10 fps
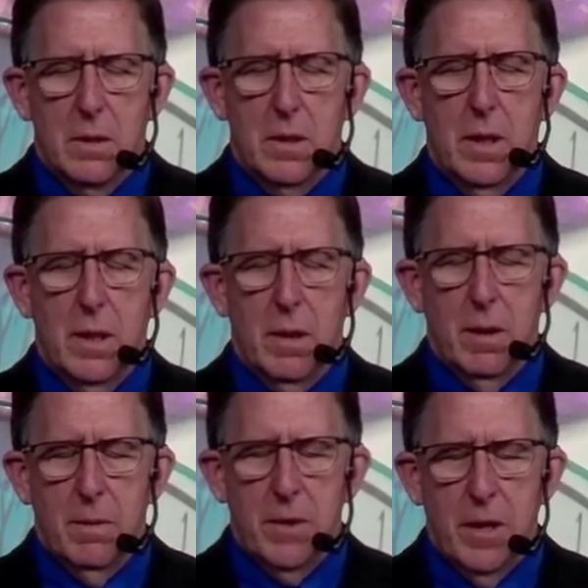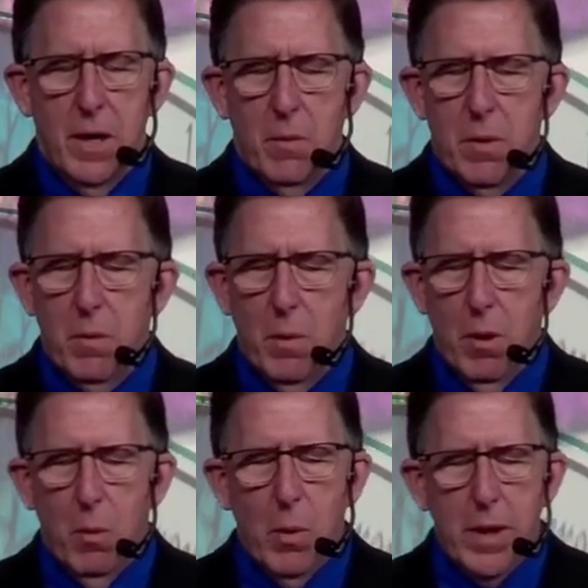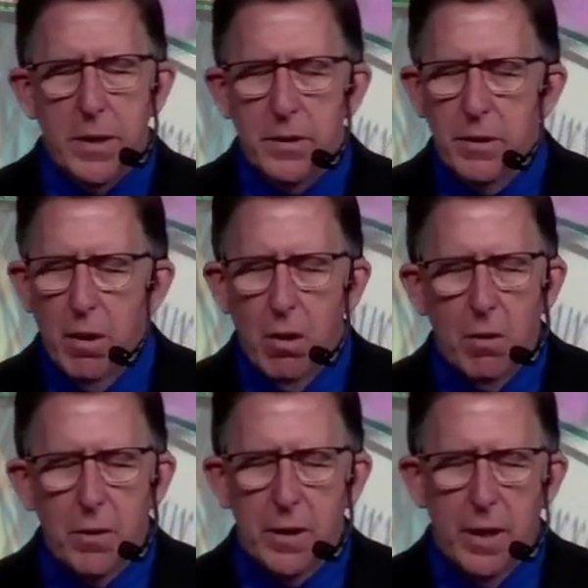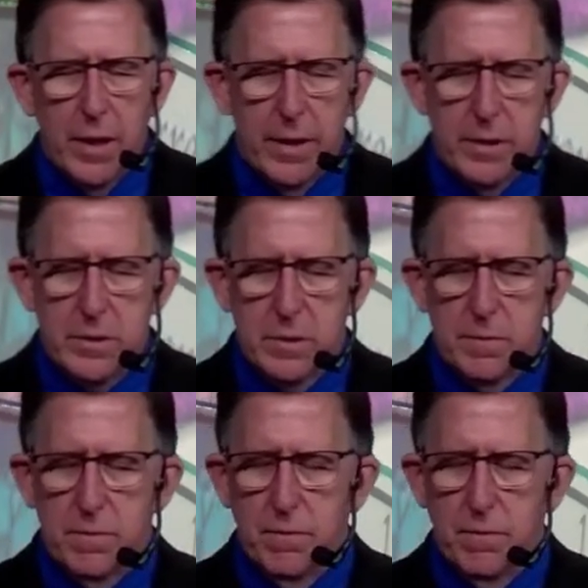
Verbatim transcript: Tonight, and today we awaken to all that God is.